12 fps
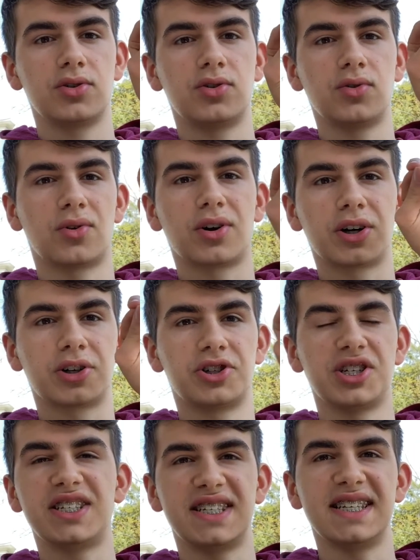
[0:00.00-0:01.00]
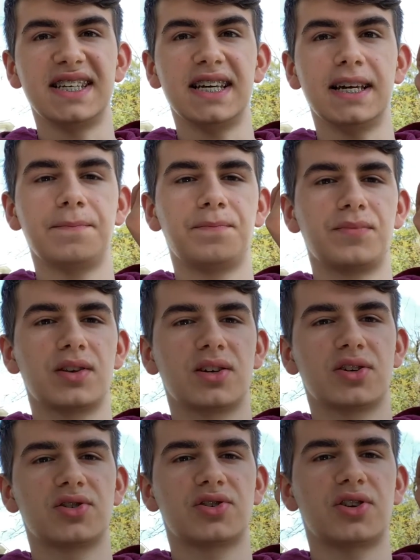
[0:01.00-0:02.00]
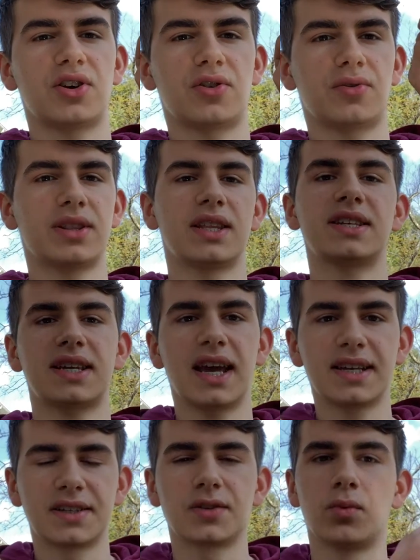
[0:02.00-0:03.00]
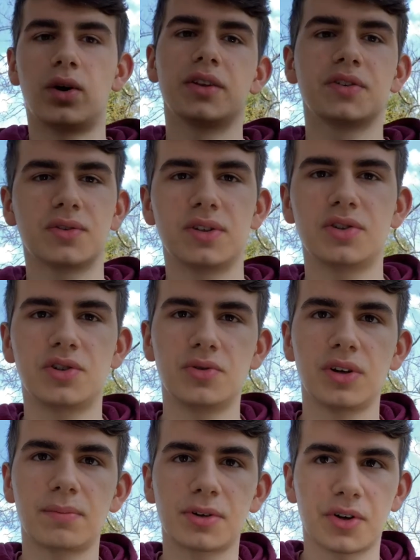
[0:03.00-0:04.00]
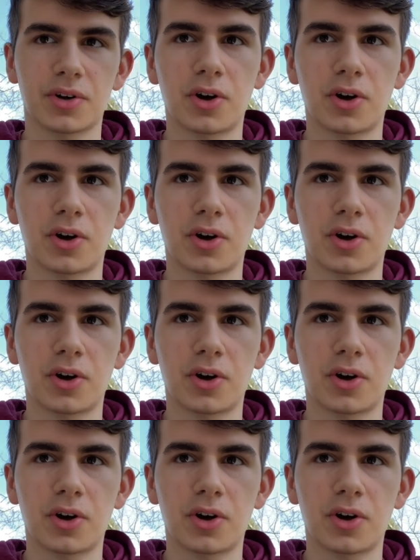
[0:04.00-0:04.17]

your GCD. So in this case, it's 1, so these two numbers are